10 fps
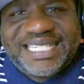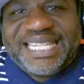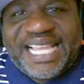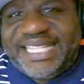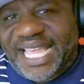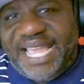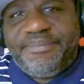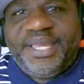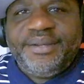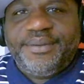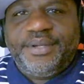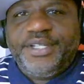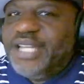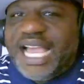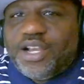like that, man.
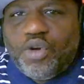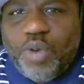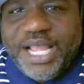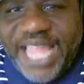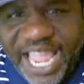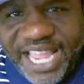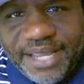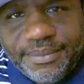You're not going to win games.